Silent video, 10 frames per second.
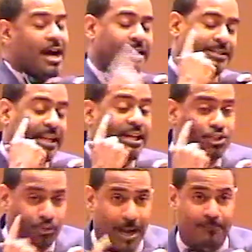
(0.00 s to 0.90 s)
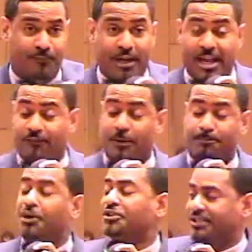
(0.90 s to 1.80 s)
a teardrop for every
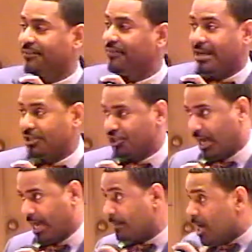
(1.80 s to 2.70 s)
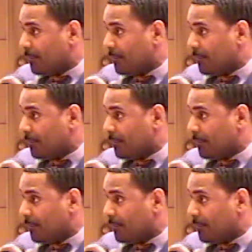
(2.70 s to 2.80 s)
person that he shot.